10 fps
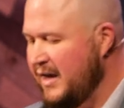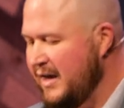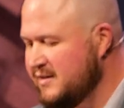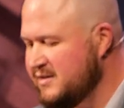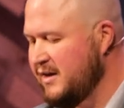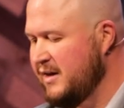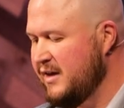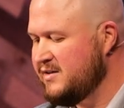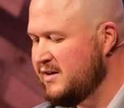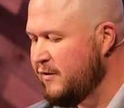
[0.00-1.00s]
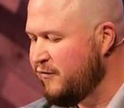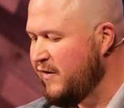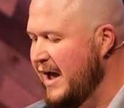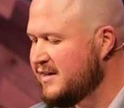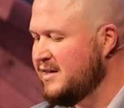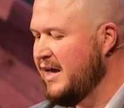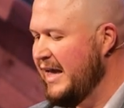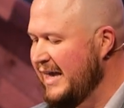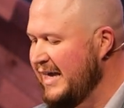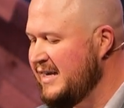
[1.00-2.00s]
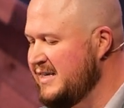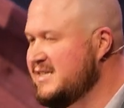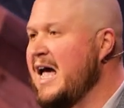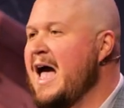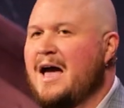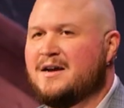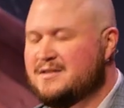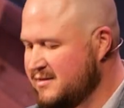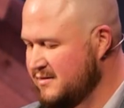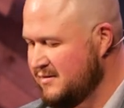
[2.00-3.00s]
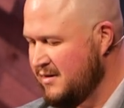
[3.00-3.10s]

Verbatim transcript: is, is in effect a hidden tax.